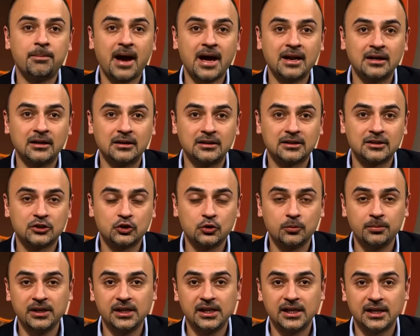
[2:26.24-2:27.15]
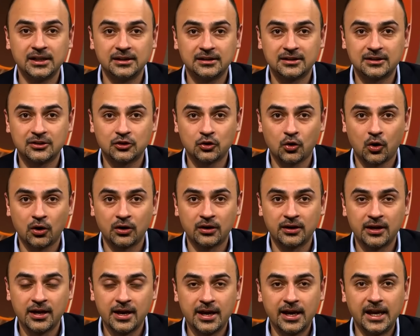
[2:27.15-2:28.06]
panels to be
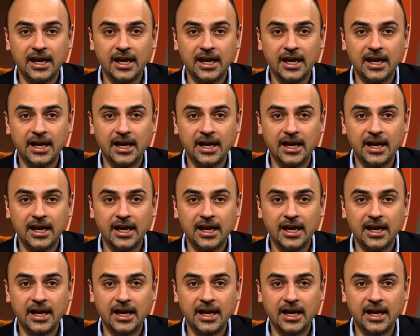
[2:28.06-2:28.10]
installed